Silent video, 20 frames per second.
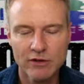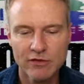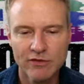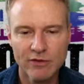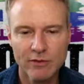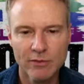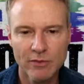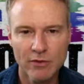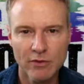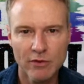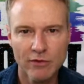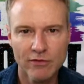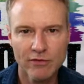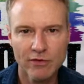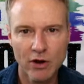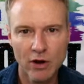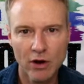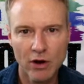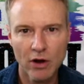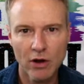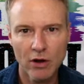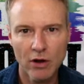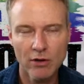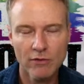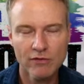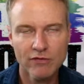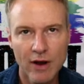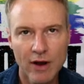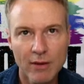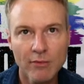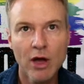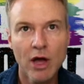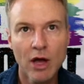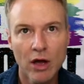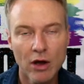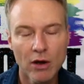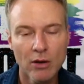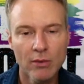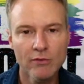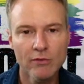from
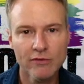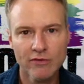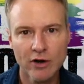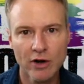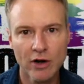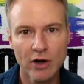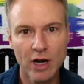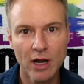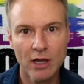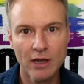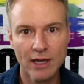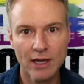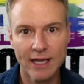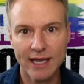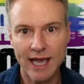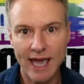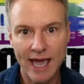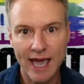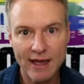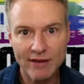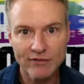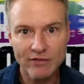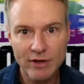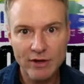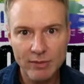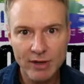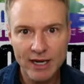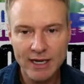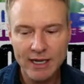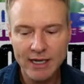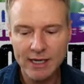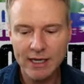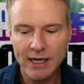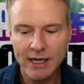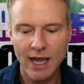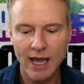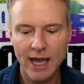home for like everybody,